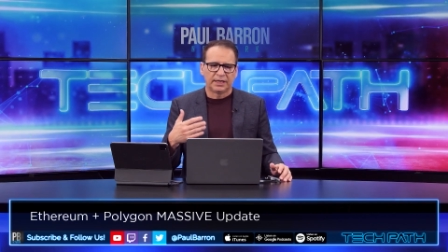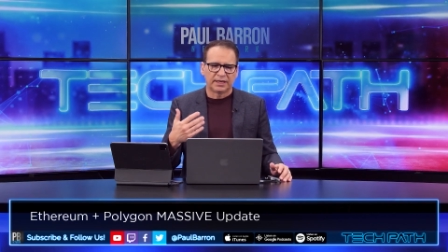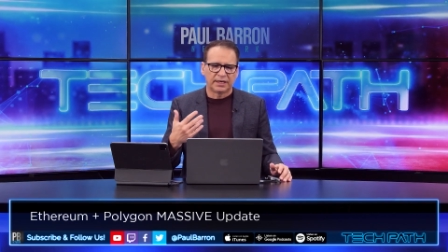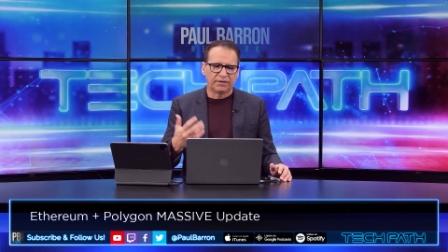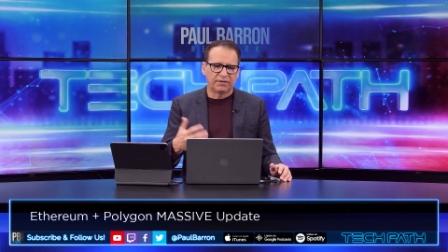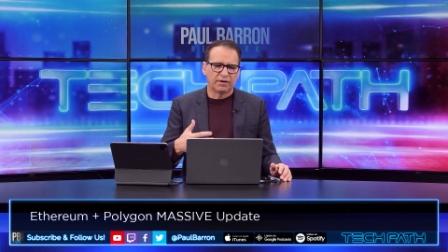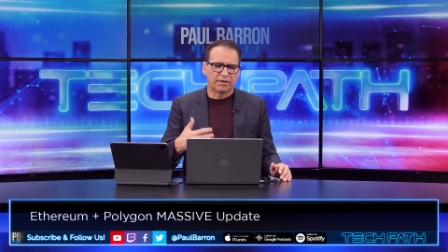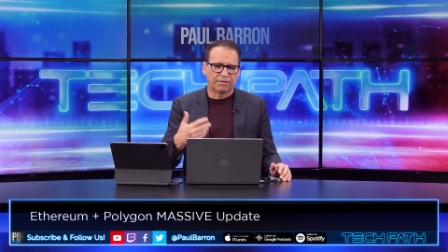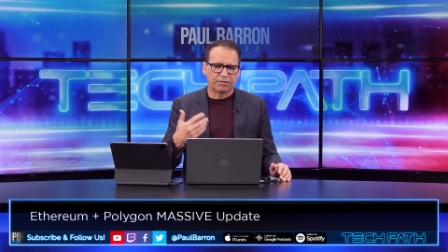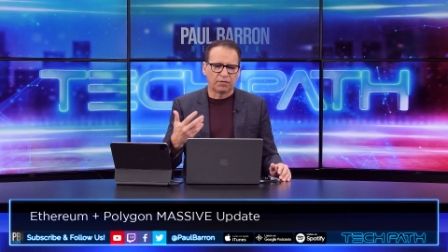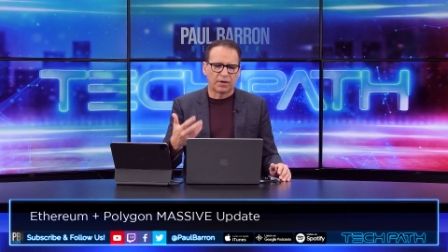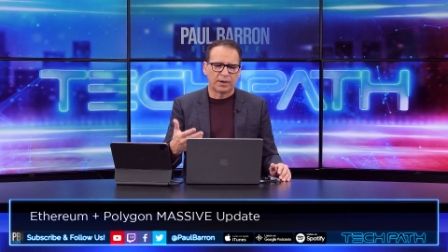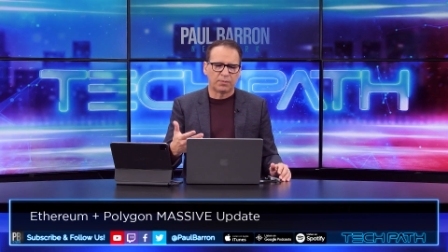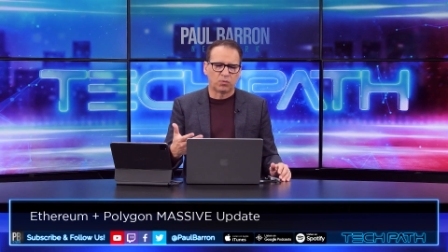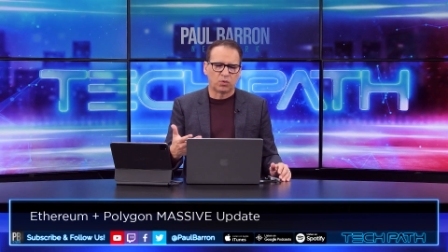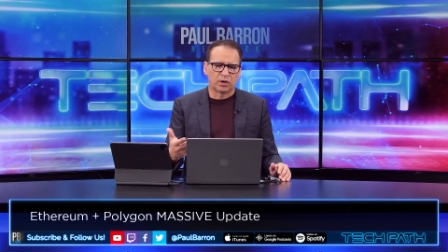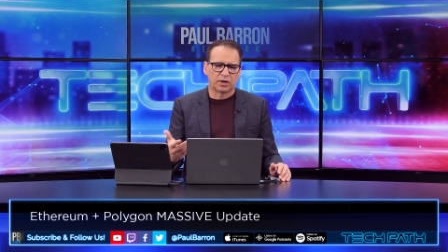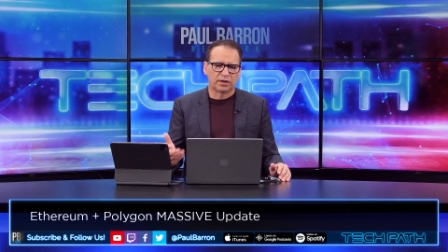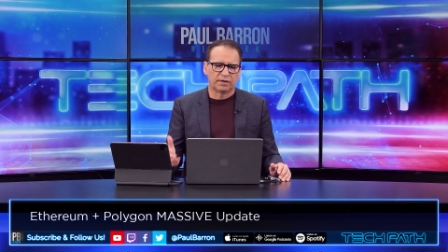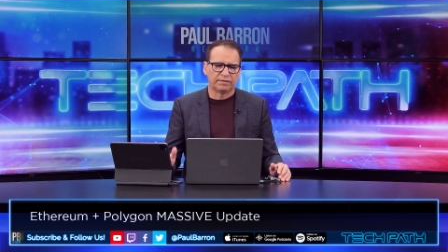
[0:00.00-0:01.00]
give you a
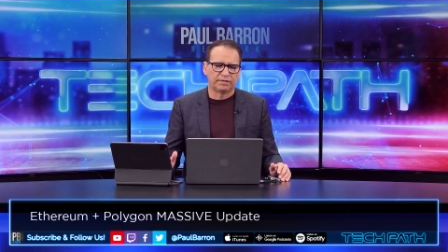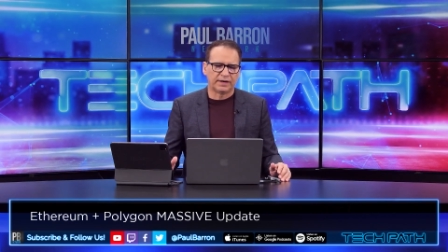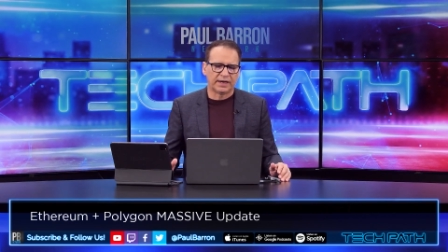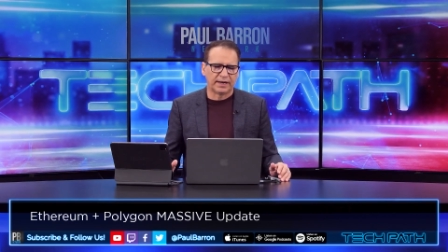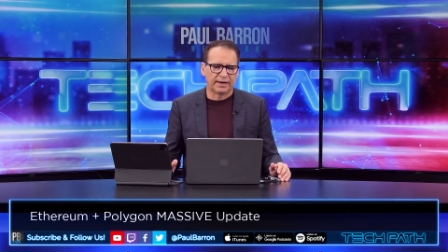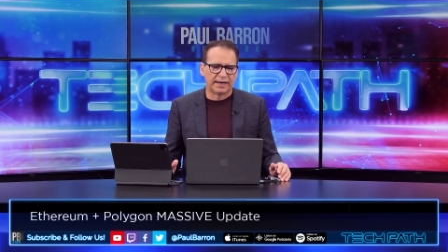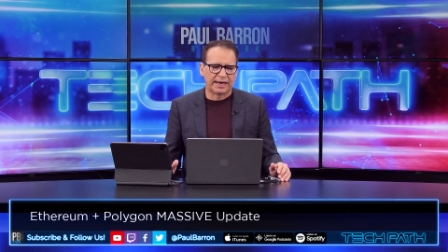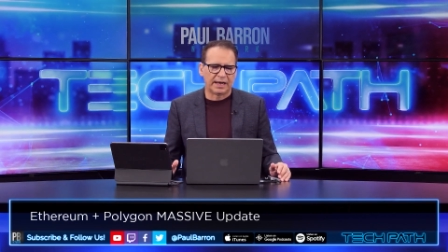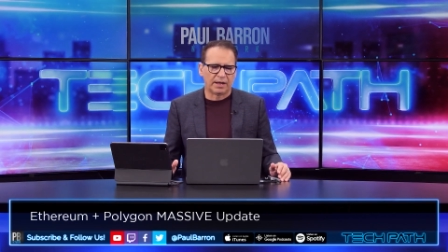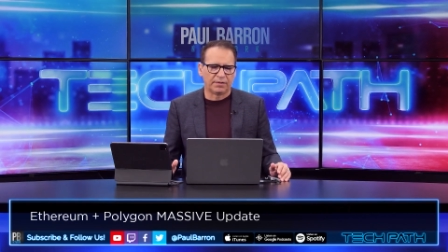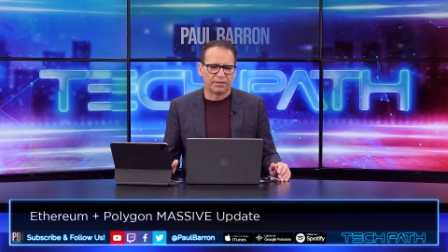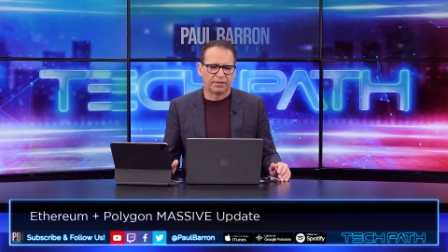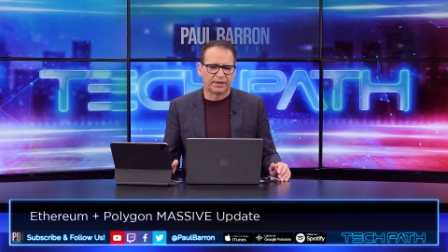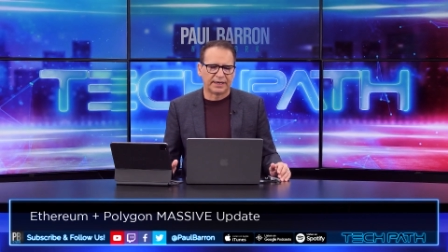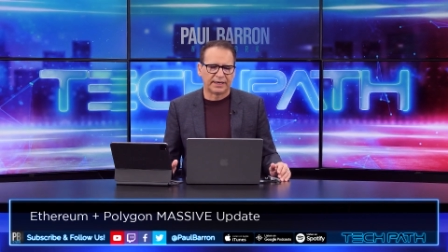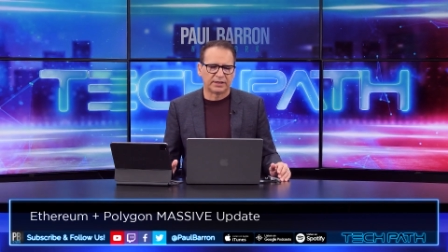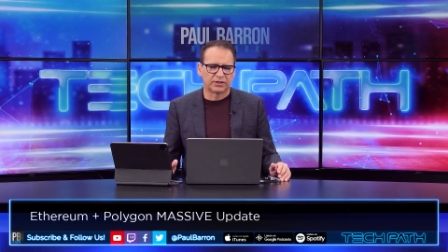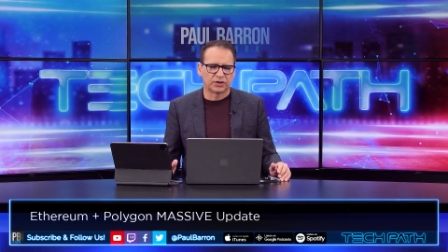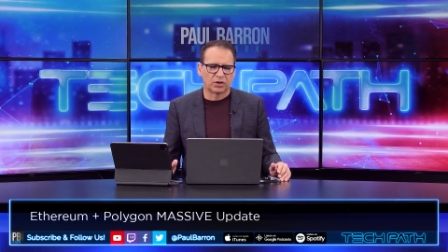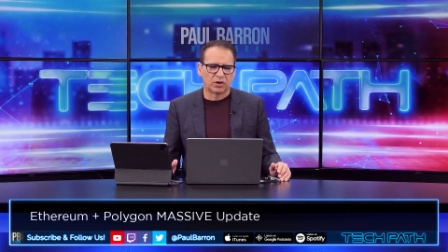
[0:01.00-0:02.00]
framework of kind of how
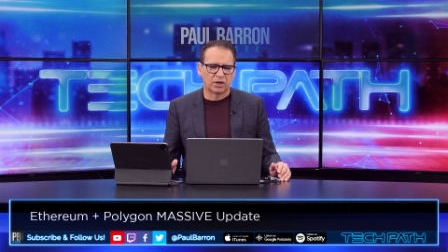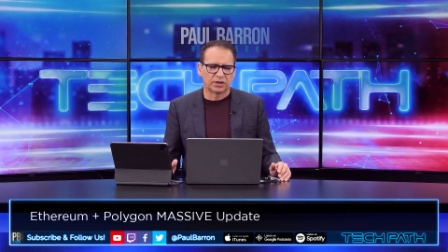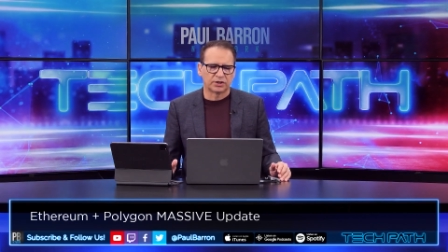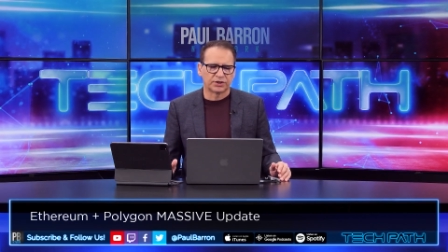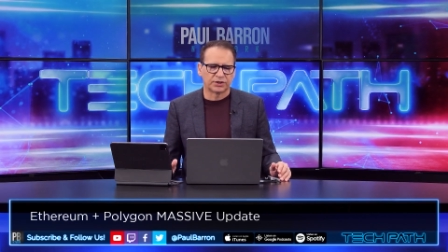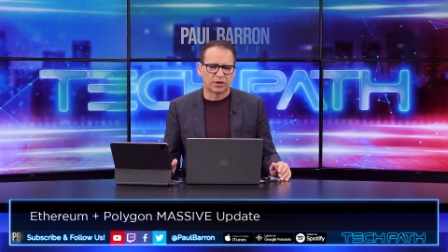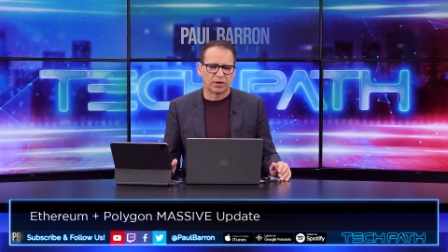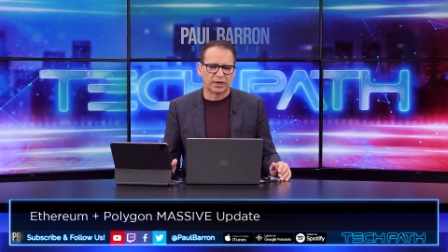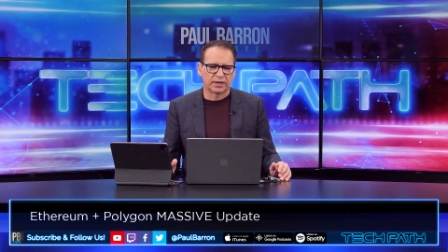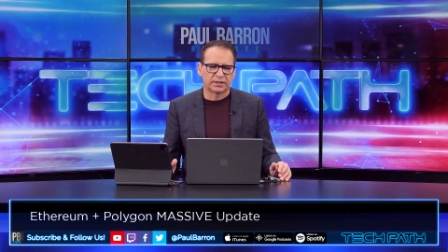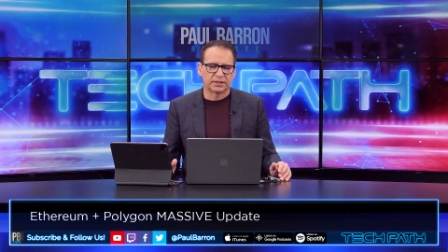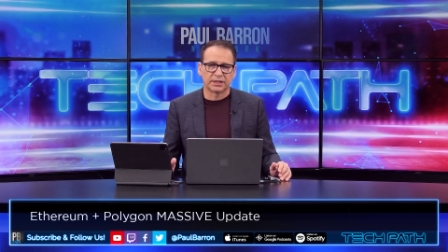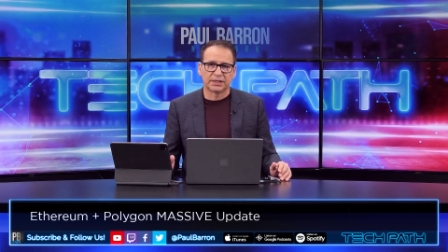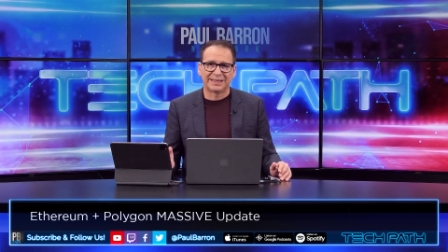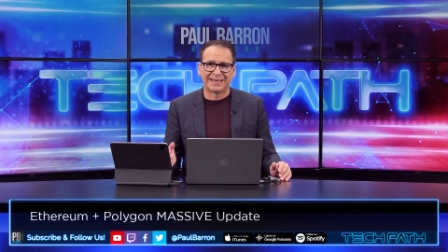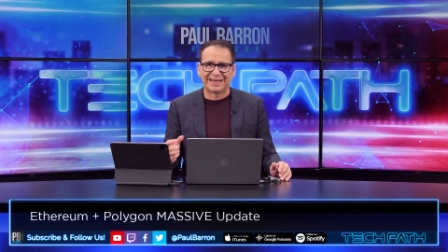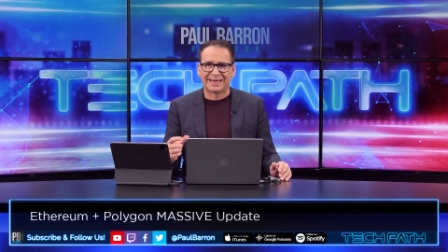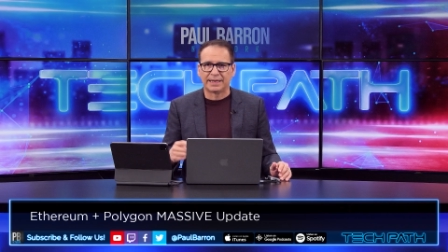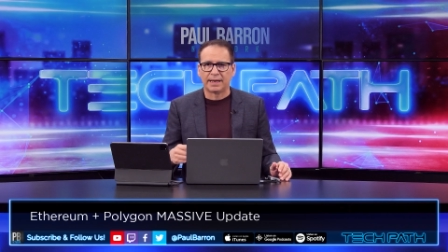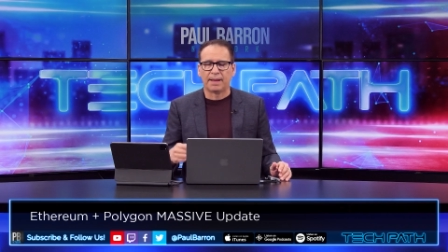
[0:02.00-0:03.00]
things are starting to
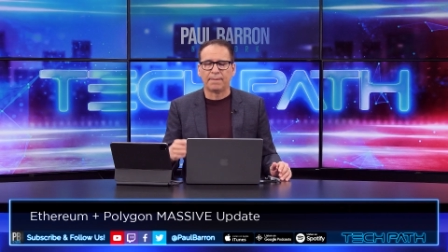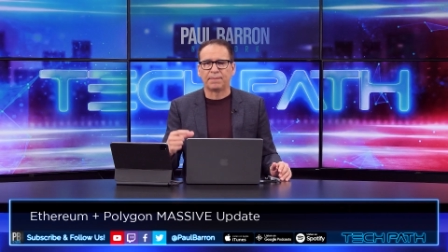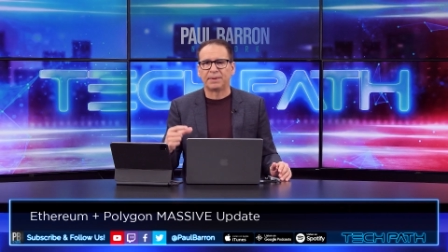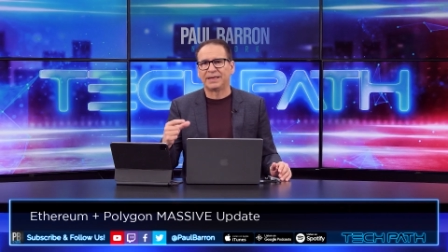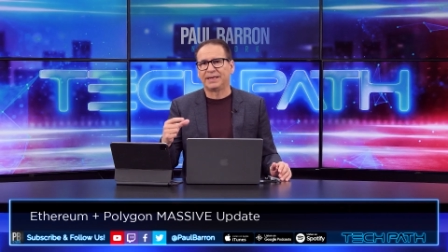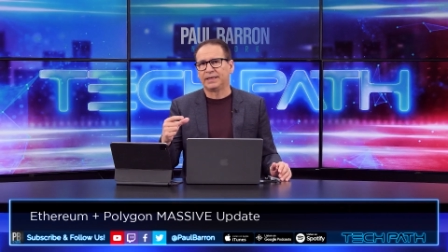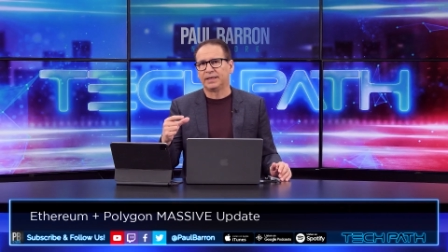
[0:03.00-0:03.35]
lay up